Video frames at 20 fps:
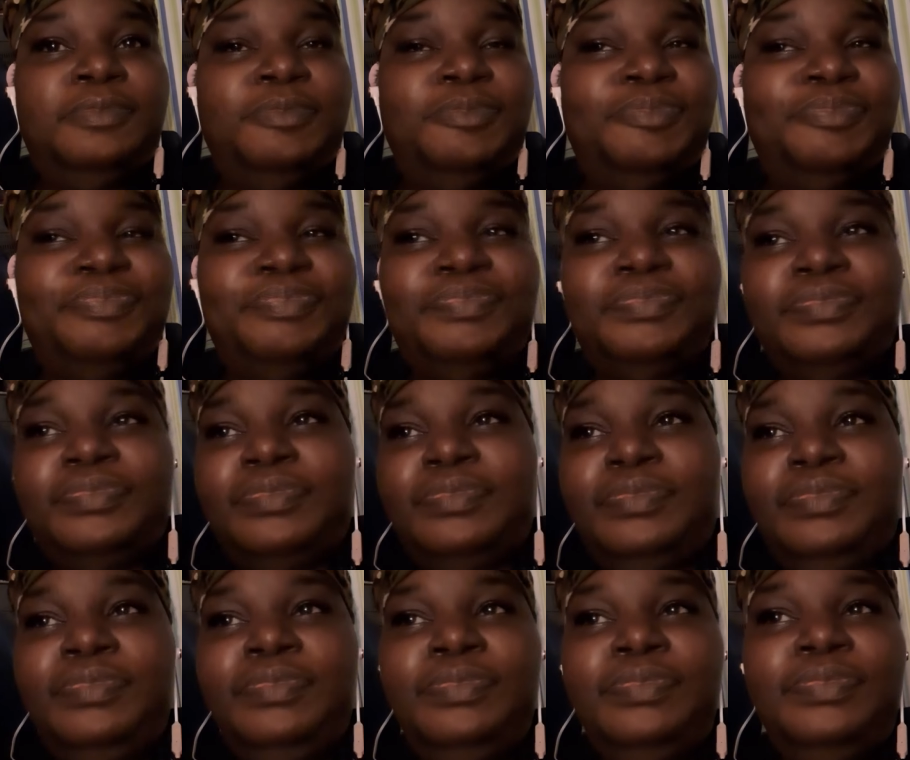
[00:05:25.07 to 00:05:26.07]

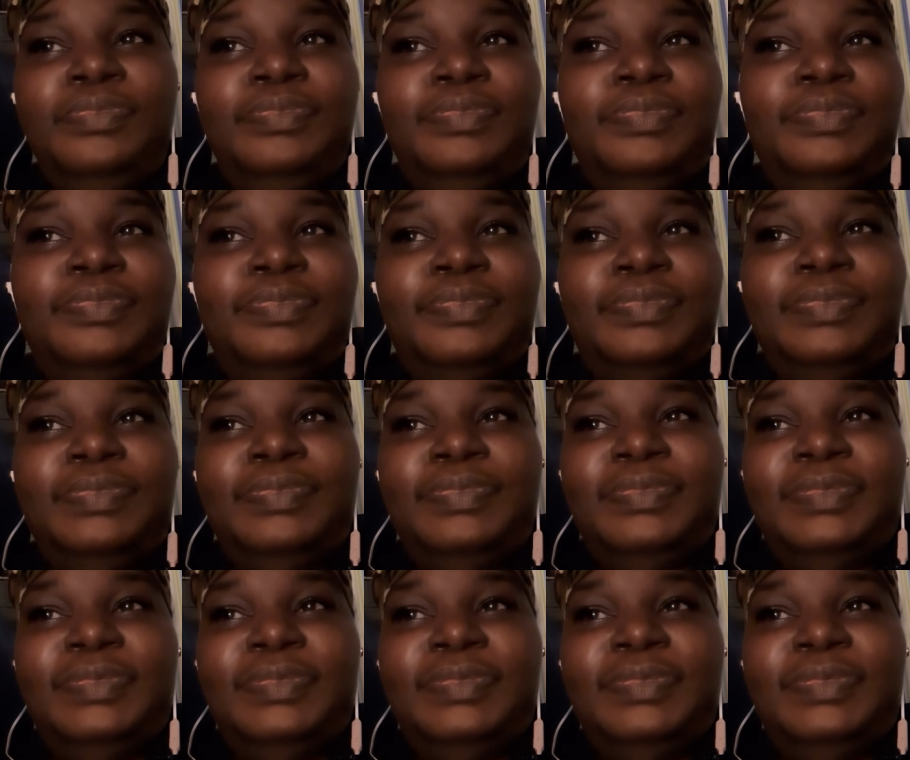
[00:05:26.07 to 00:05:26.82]
Nobody speaks.